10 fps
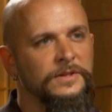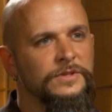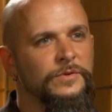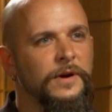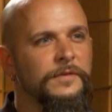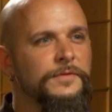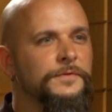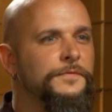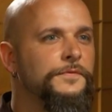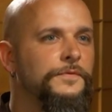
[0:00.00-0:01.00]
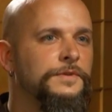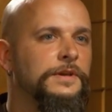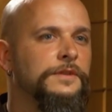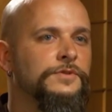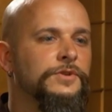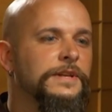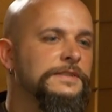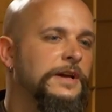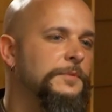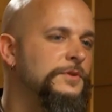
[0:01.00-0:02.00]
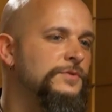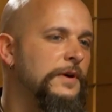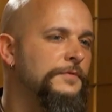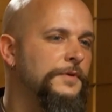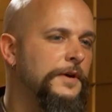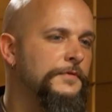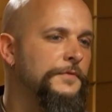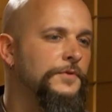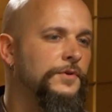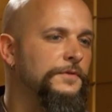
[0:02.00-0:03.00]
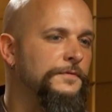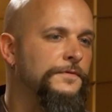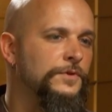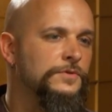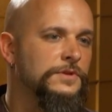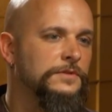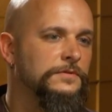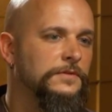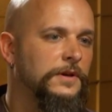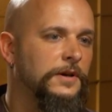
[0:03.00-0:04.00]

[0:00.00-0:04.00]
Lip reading: Do you ever, during that time, did you ever feel confusion